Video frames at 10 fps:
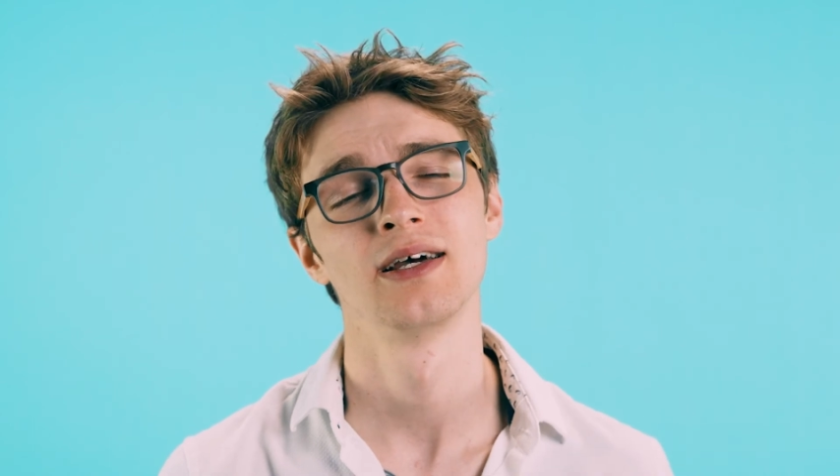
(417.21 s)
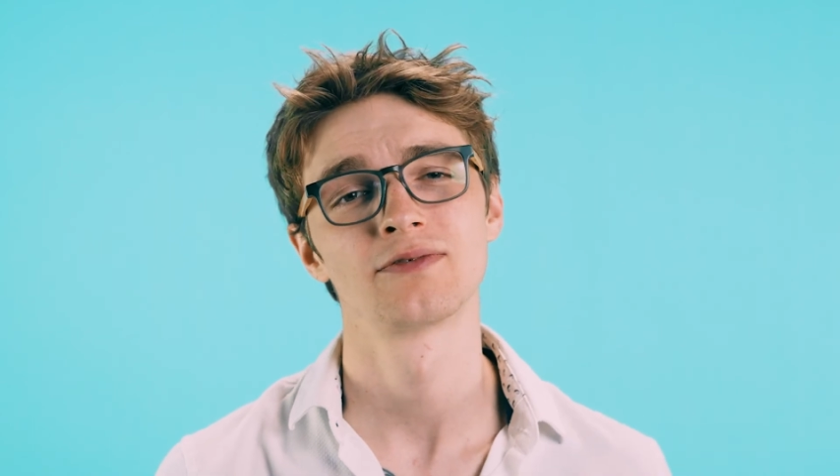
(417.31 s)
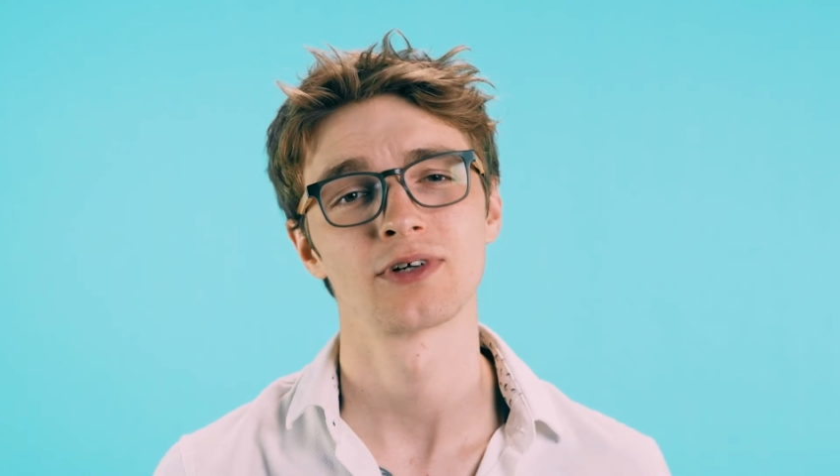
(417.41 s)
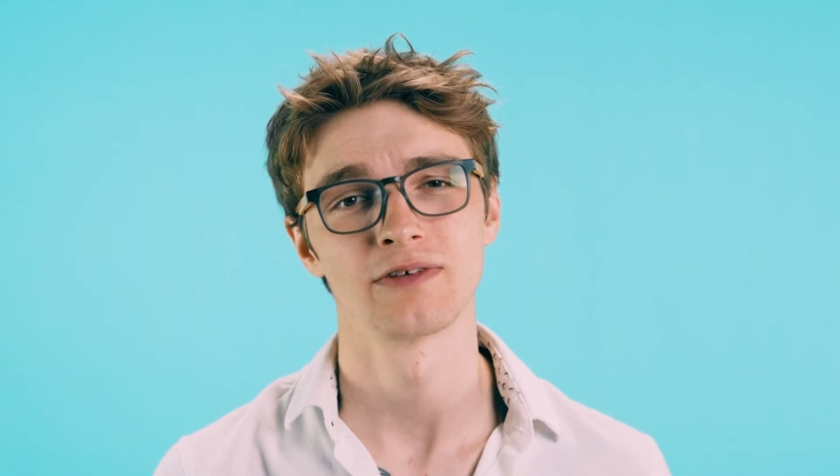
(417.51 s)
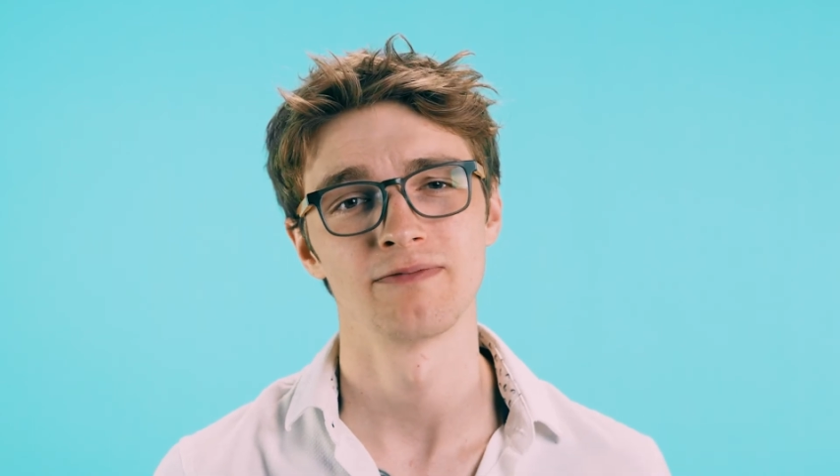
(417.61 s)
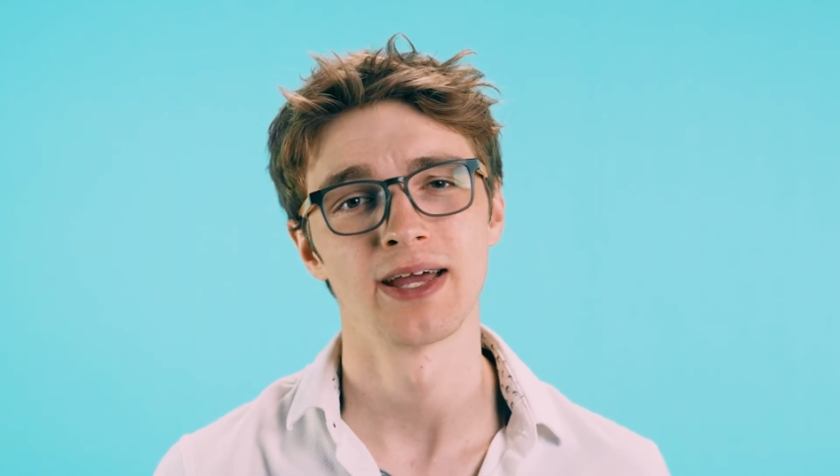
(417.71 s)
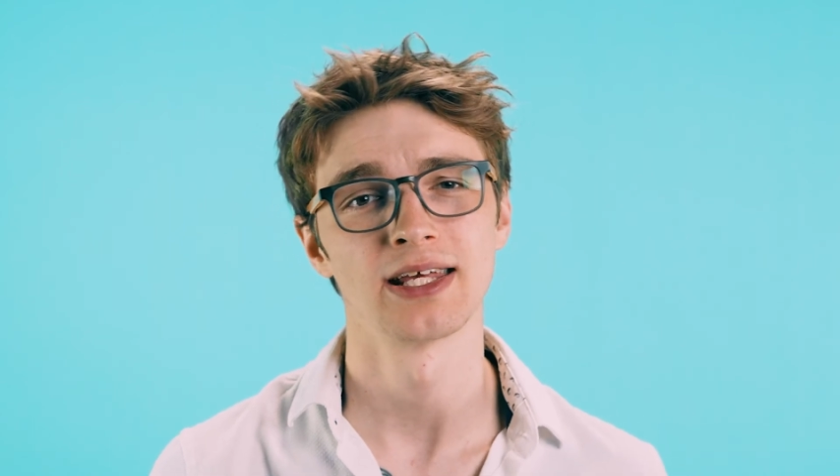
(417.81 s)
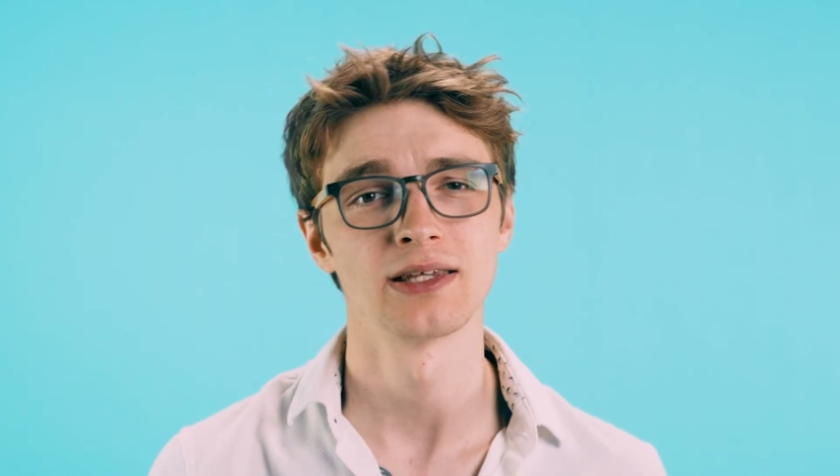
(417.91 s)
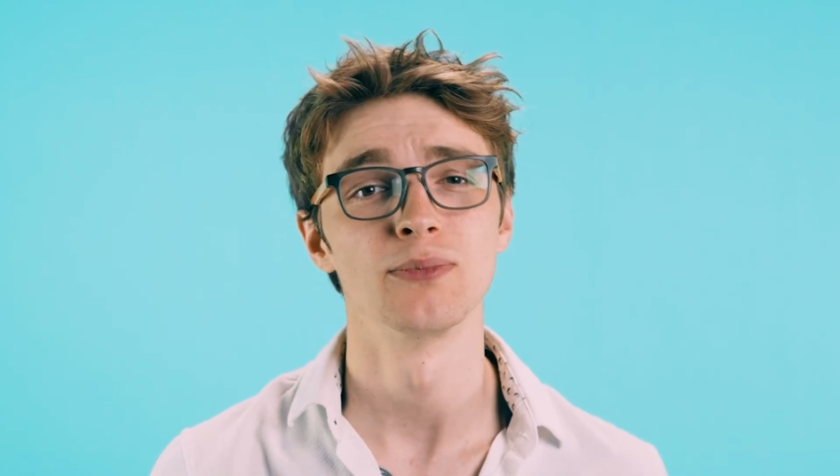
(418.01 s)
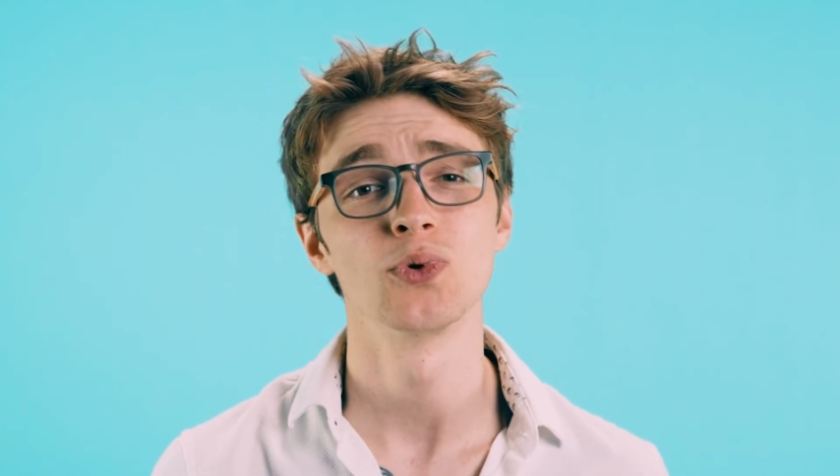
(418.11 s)
for
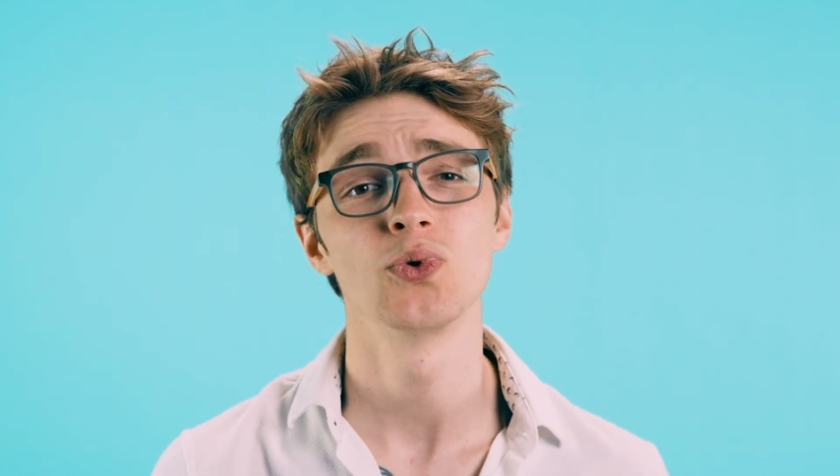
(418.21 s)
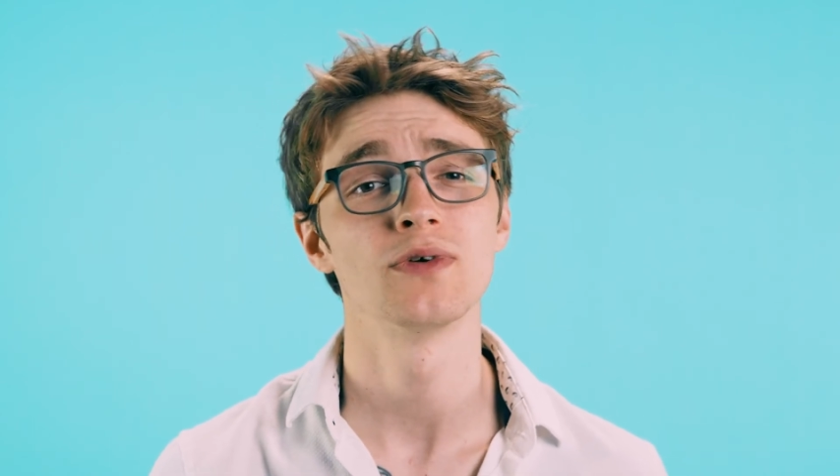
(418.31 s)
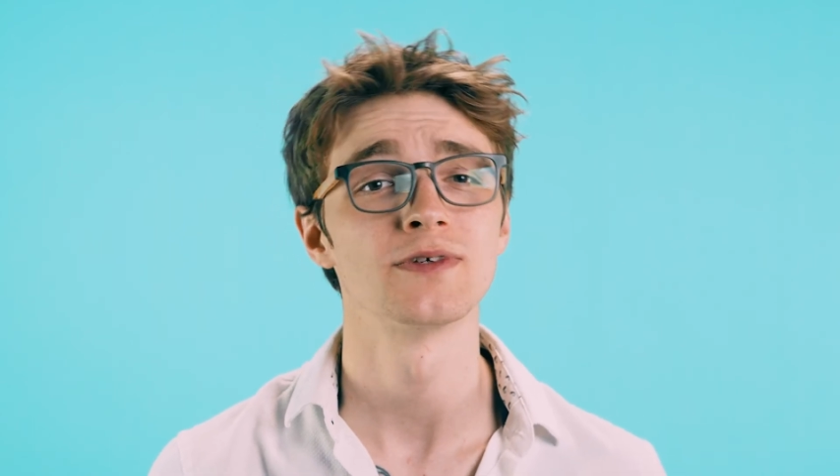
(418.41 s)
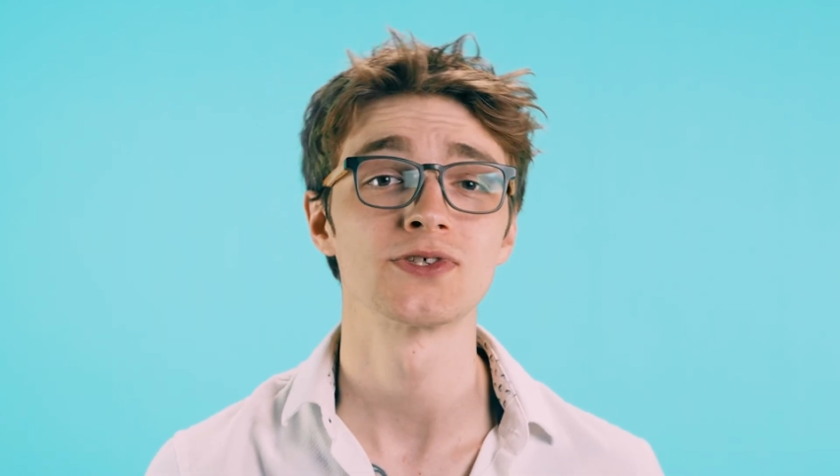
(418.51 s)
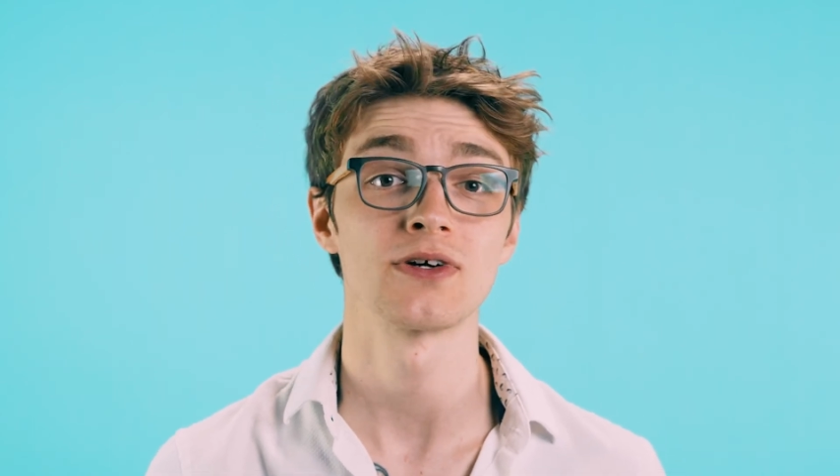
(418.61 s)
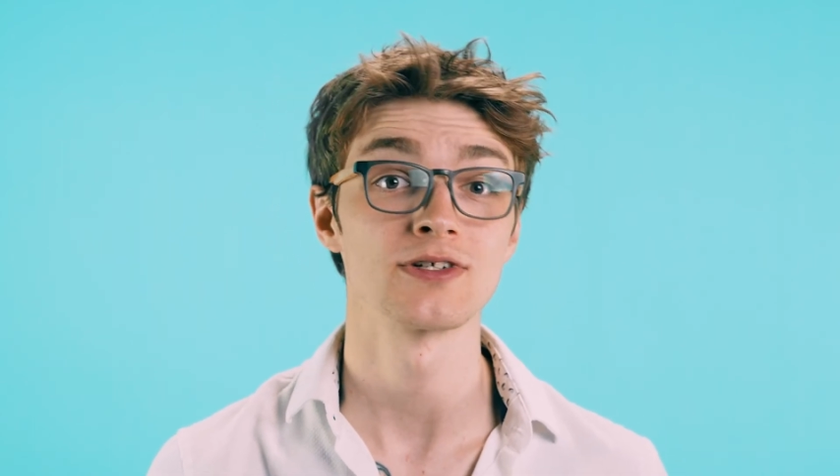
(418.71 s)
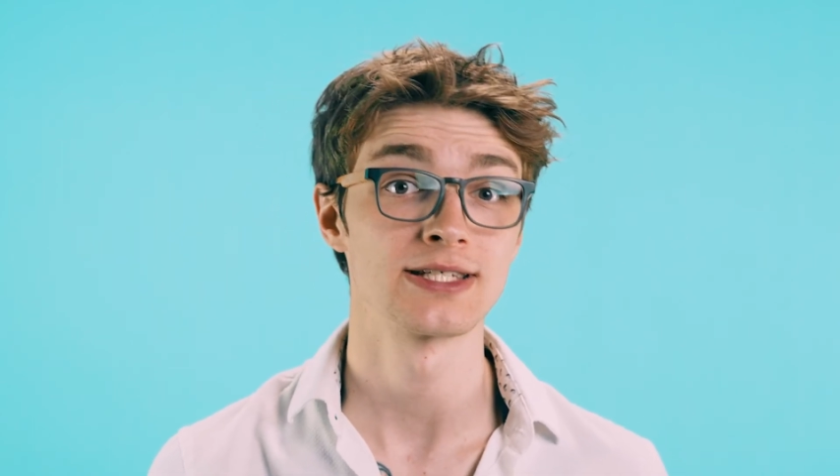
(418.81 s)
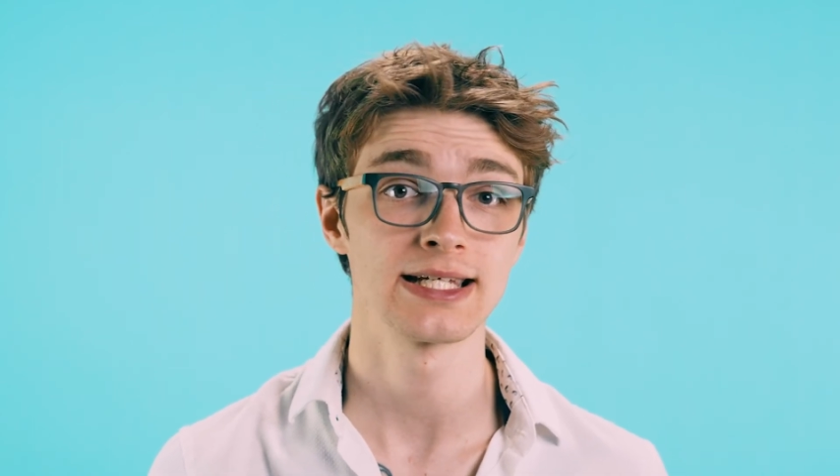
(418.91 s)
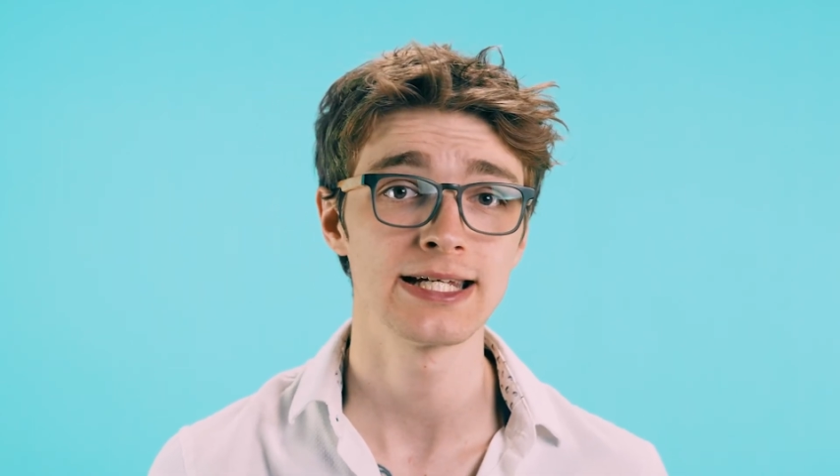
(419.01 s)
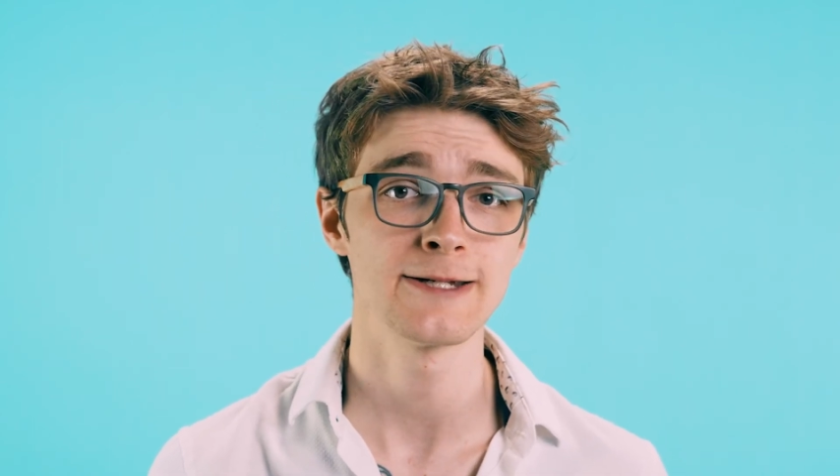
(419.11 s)
conveying the mood of a certain
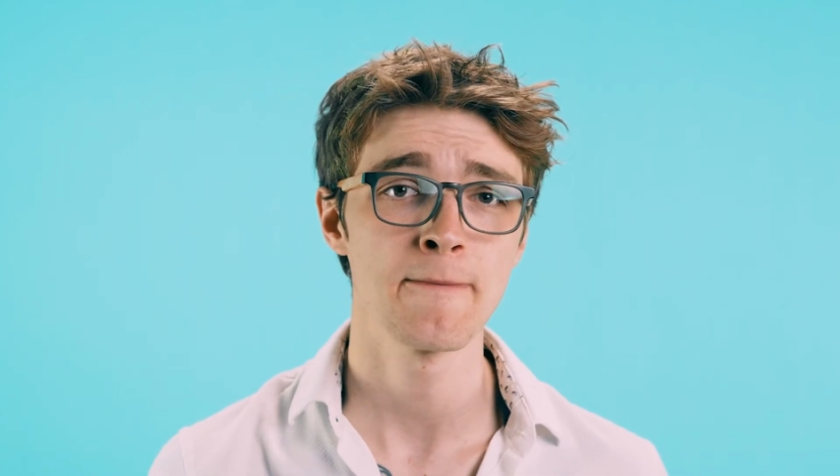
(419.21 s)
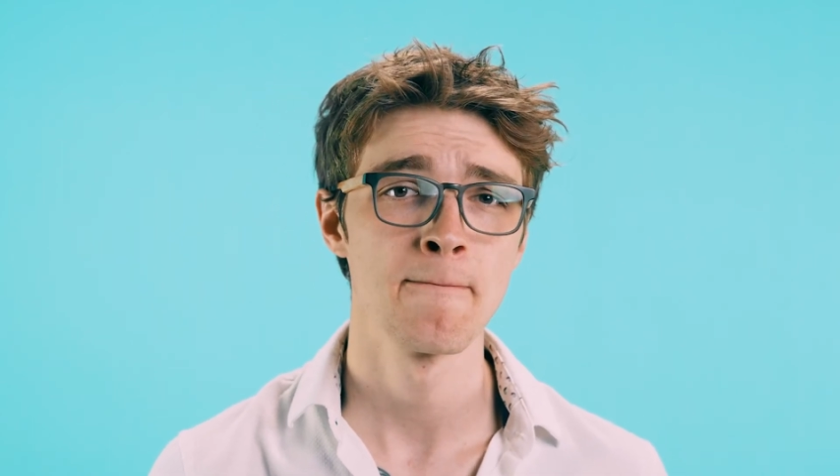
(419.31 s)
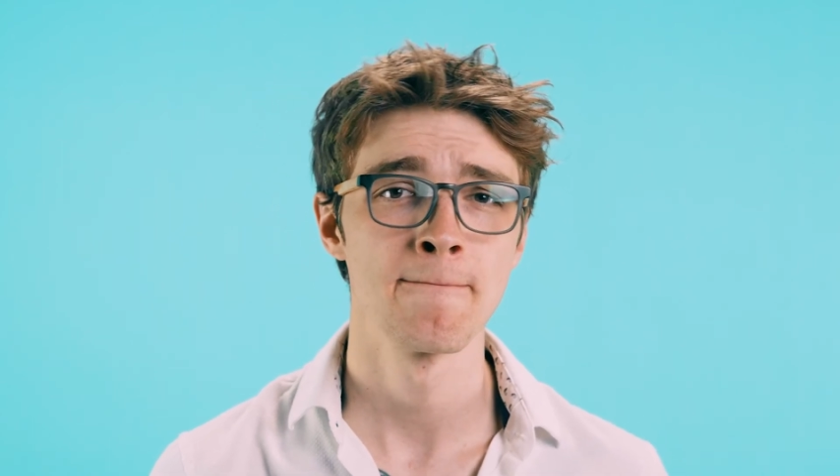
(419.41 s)
scene